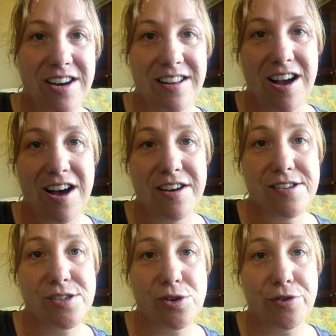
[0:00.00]
getting the
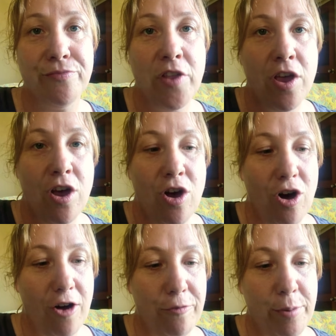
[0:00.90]
harness on.
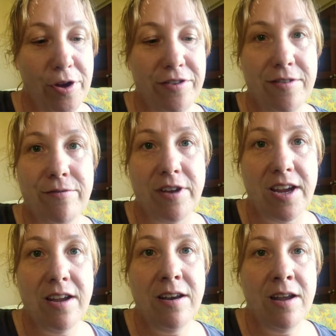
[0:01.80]
I've
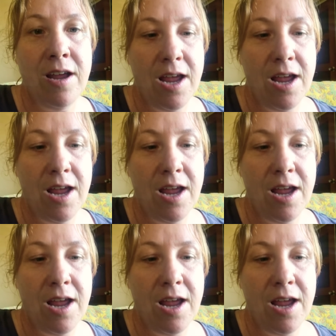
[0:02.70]
persevered